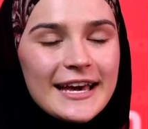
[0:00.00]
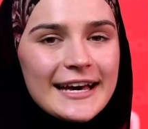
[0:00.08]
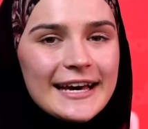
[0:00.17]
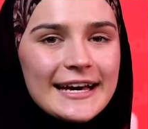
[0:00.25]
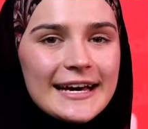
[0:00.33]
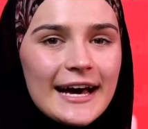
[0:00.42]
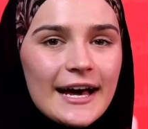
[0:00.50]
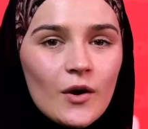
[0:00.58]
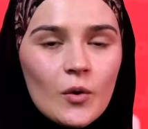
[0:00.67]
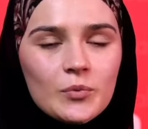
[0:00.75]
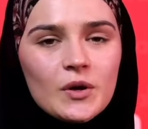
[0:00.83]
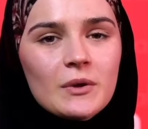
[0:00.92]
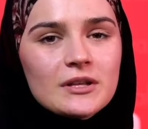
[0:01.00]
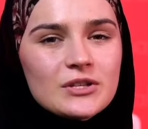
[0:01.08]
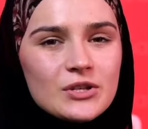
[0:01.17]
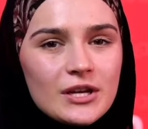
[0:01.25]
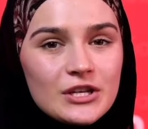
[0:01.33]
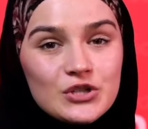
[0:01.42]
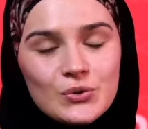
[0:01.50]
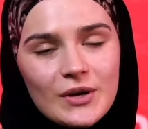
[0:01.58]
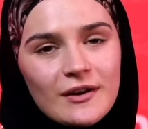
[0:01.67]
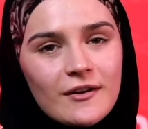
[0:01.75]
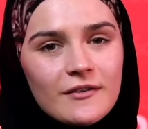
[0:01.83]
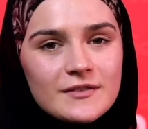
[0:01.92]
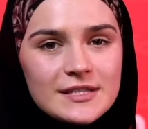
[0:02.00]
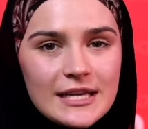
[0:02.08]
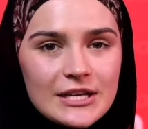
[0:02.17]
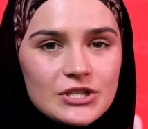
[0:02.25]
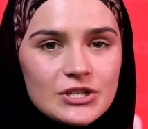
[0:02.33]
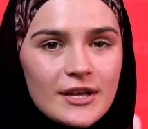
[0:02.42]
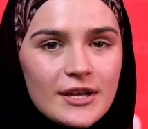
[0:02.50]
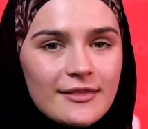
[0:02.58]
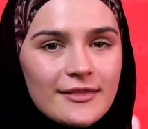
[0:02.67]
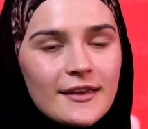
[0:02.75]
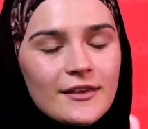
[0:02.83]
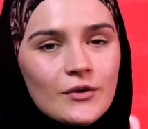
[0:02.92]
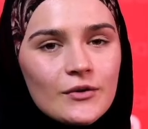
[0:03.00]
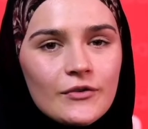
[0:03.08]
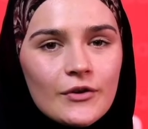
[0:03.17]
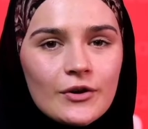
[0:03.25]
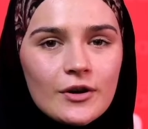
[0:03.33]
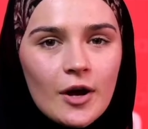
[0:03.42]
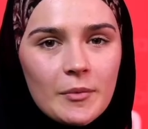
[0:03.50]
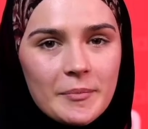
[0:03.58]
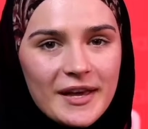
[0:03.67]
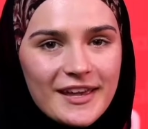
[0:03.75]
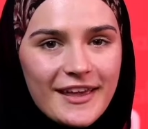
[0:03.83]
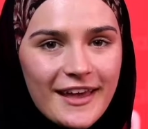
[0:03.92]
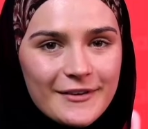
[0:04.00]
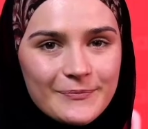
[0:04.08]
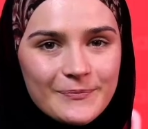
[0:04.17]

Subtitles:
I hope you will enjoy our conversation and thank you for coming back again.